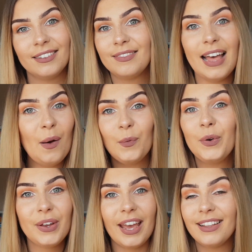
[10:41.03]
That
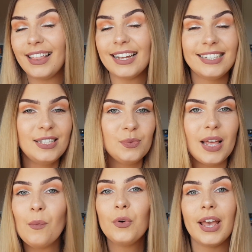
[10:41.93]
will get
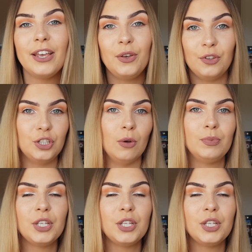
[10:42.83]
you the job.